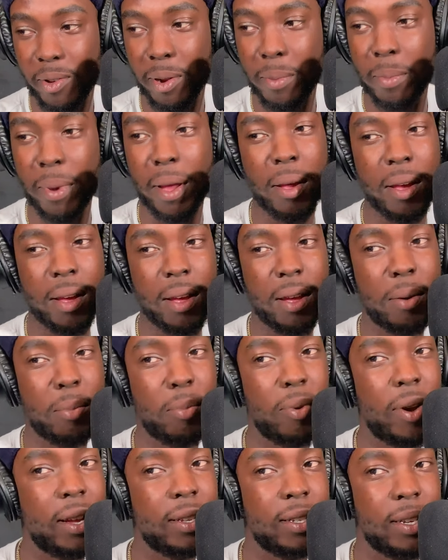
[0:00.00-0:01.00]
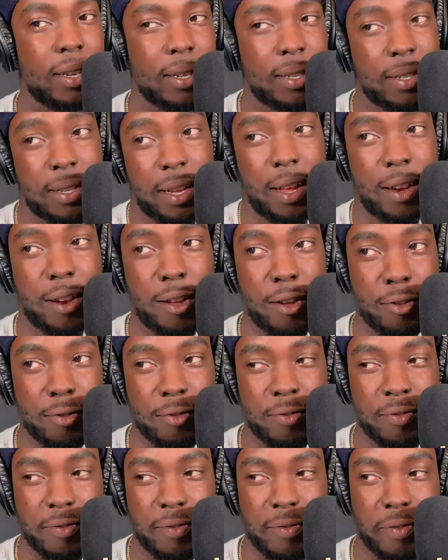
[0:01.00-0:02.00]
What about projects? How
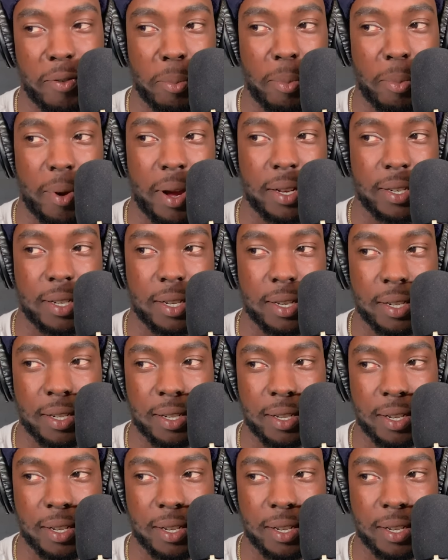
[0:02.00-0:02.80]
long for projects?